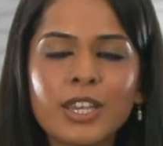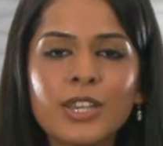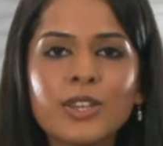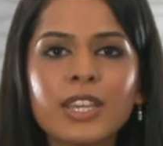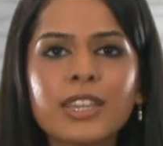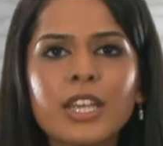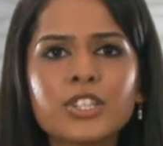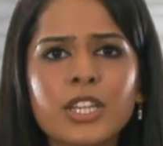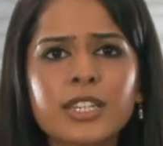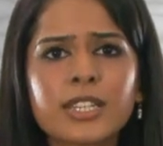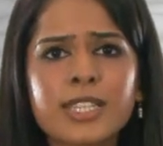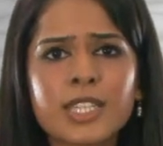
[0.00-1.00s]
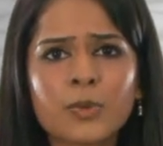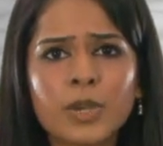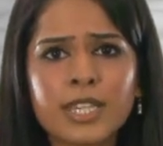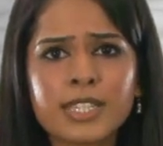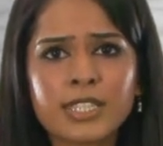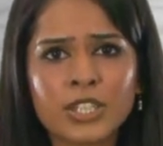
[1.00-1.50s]
You can then gently
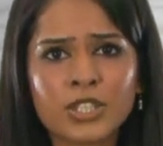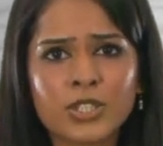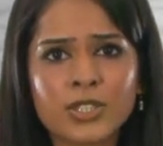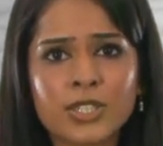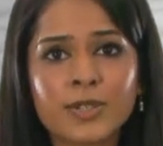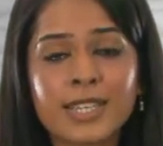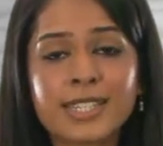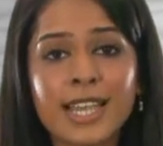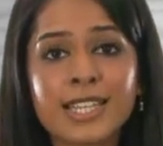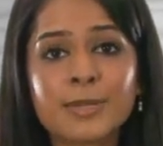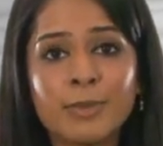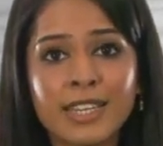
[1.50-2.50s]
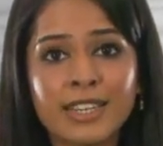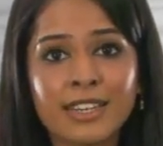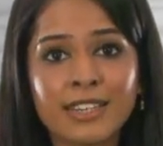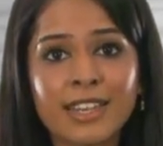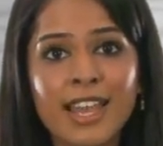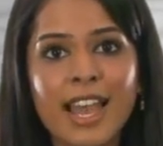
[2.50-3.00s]
squeeze the tissues to assess
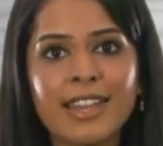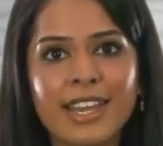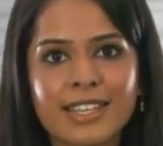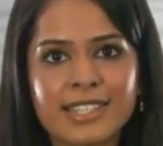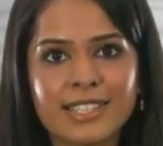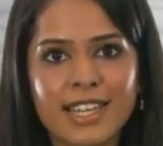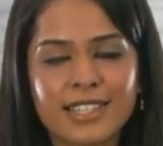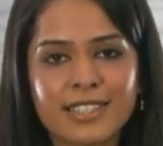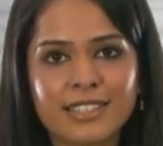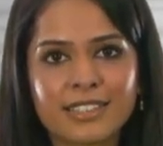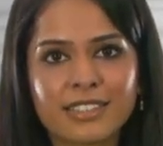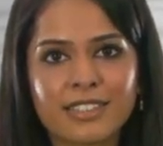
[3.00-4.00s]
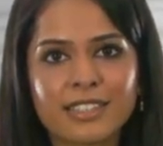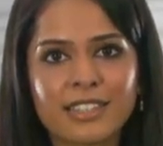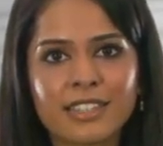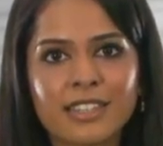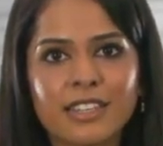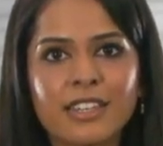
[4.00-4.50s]
bleeding and exudate.
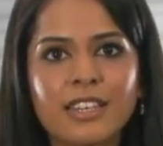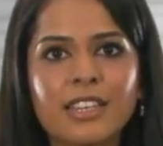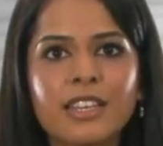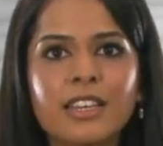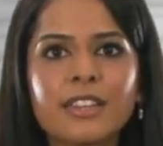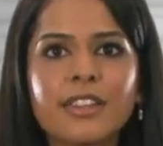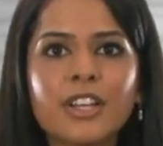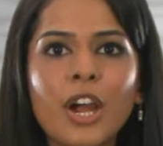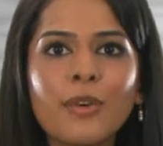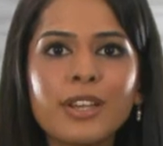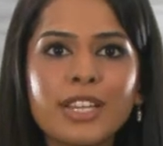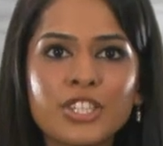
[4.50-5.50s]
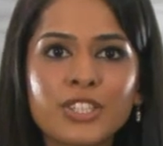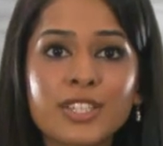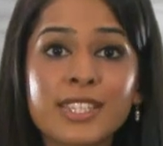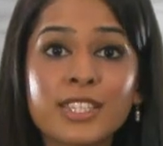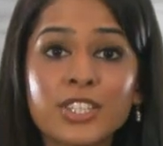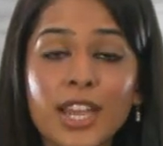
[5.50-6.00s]
The current literature
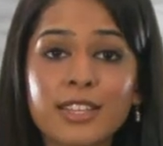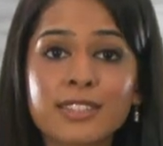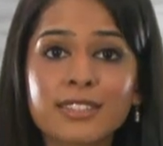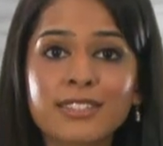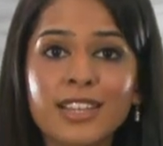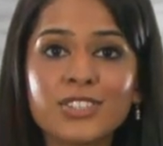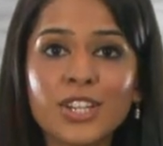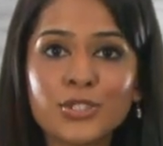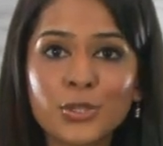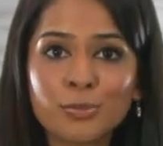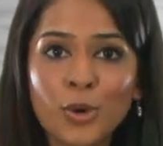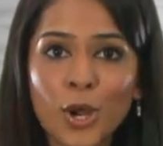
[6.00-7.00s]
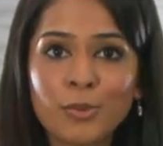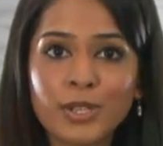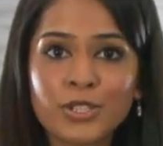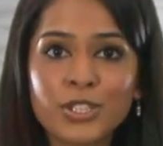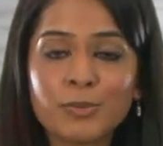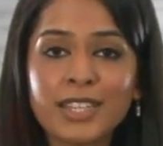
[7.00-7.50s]
suggests that gentle probing
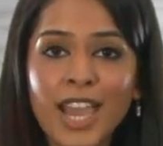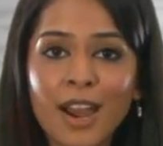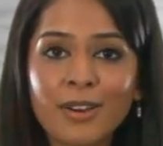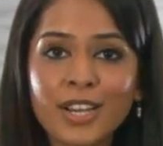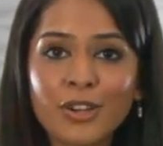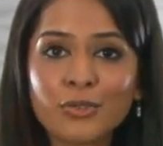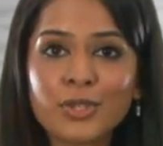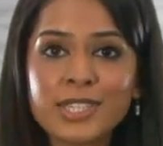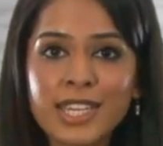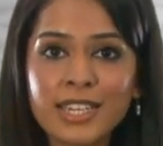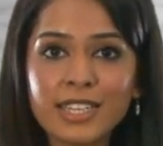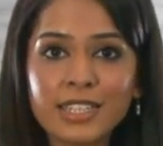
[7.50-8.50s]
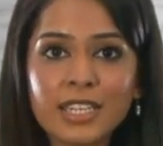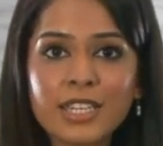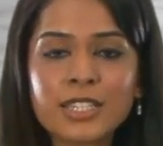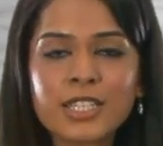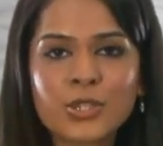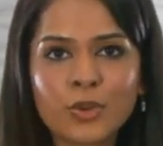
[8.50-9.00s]
should be carried out routinely
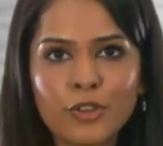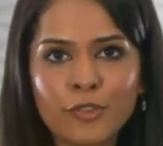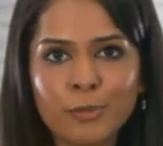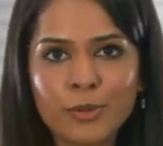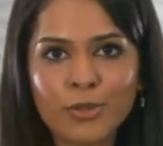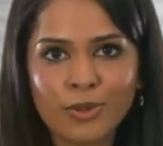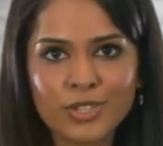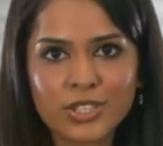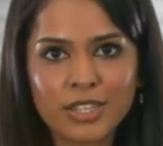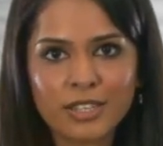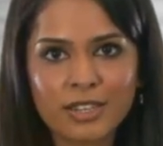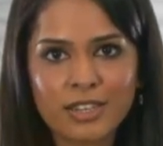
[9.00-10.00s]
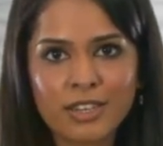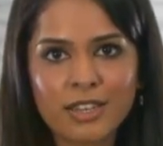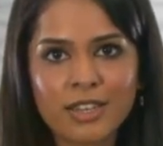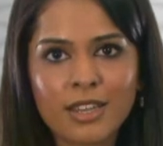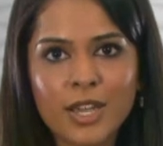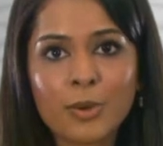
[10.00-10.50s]
to screen for pathology.
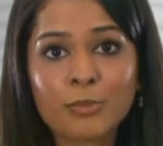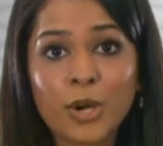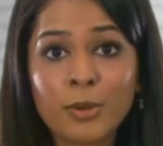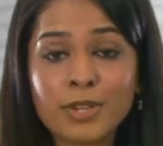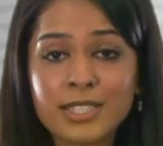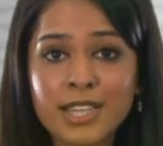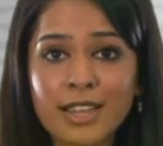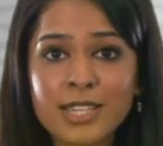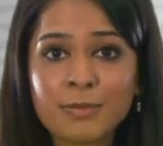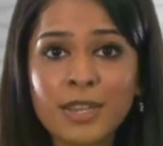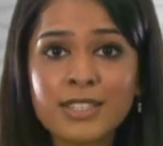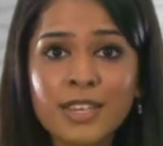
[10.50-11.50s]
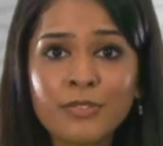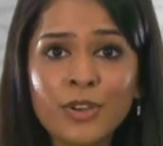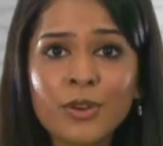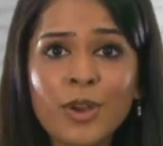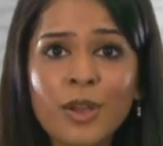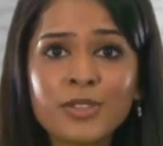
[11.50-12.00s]
Probing depths may differ
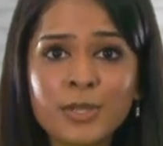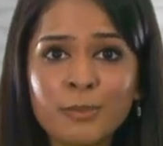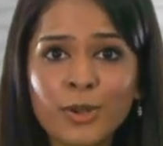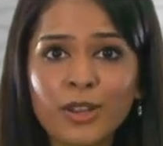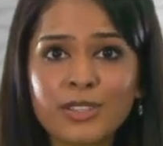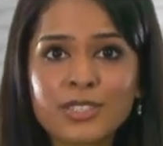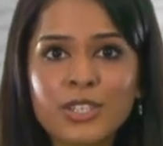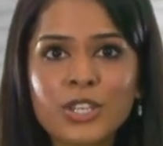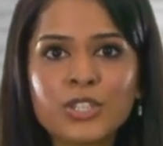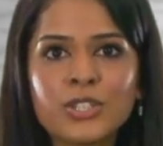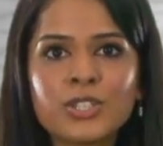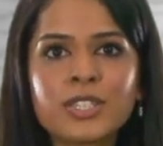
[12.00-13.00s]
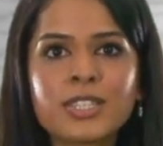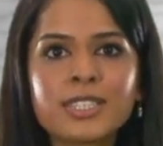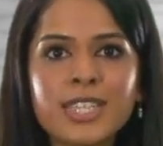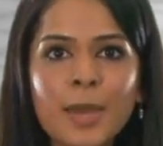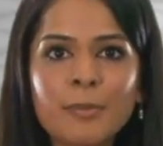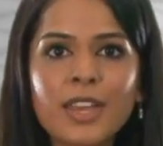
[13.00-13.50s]
around implants due to the
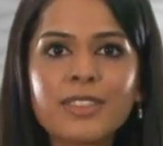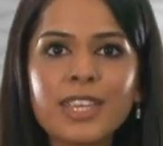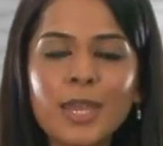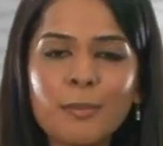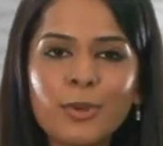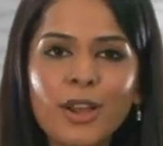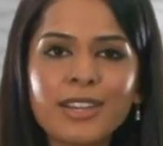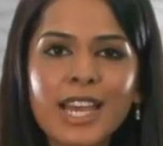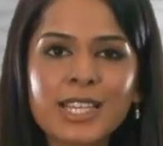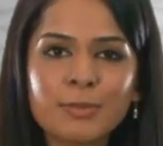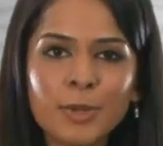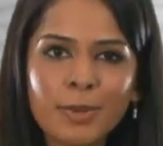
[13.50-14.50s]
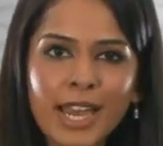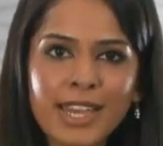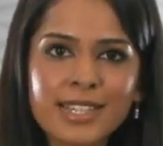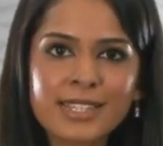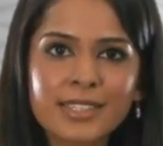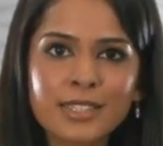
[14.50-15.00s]
depth that the implant has been
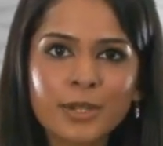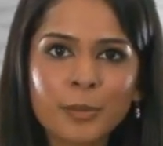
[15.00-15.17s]
placed.